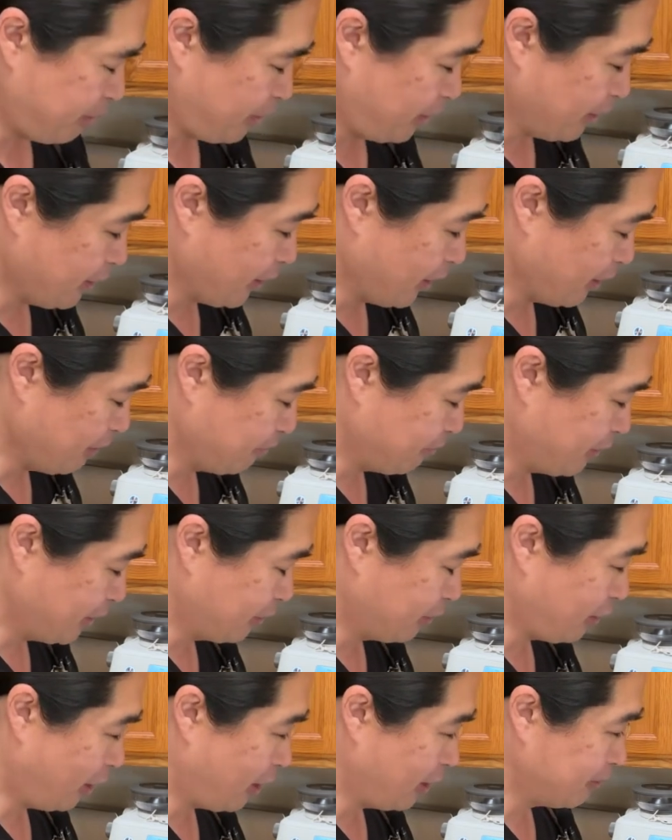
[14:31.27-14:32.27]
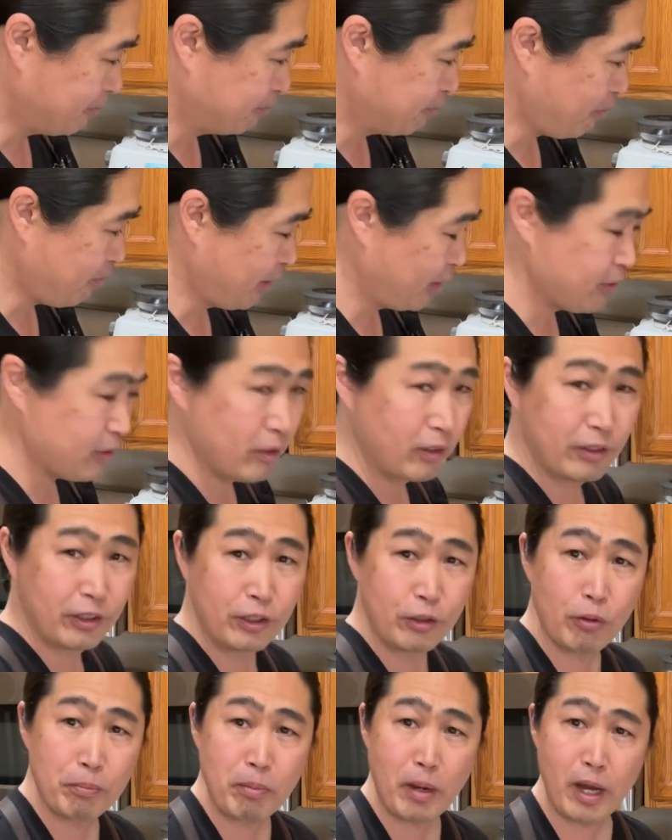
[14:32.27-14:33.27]
Yeah, very dark. It's called
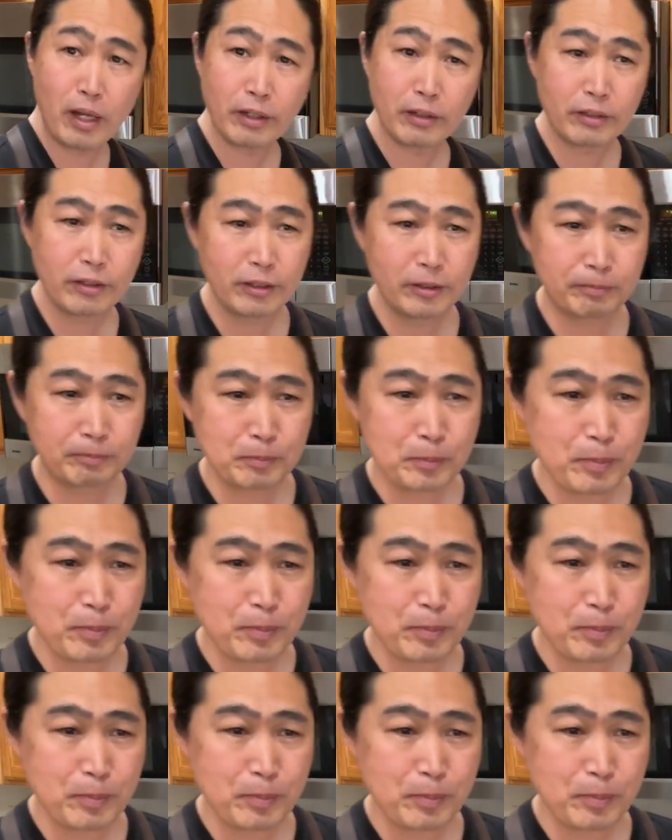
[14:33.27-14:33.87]
Neapolitan.